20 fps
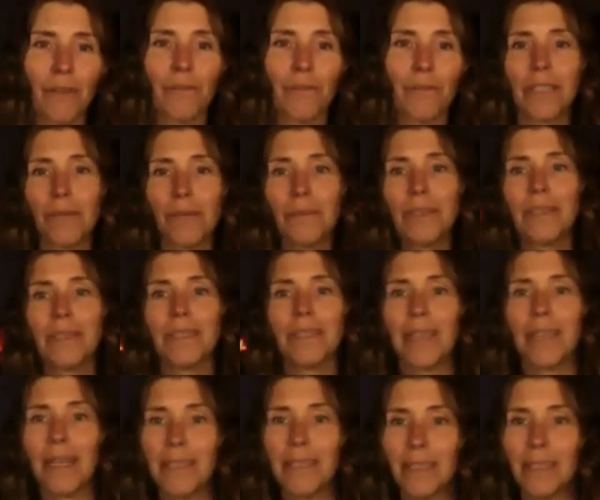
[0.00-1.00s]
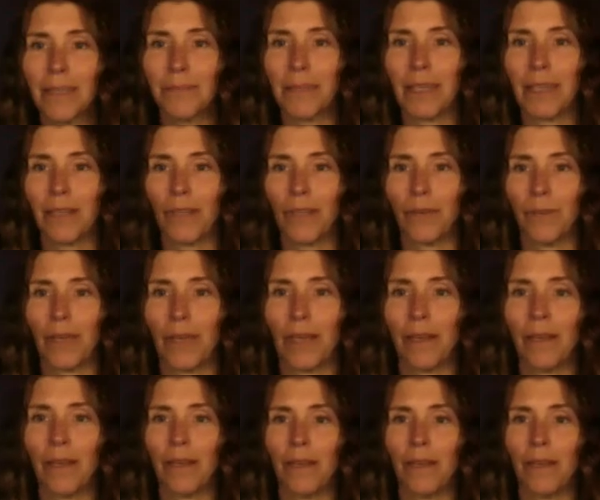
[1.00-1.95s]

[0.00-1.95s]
When someone says something to me,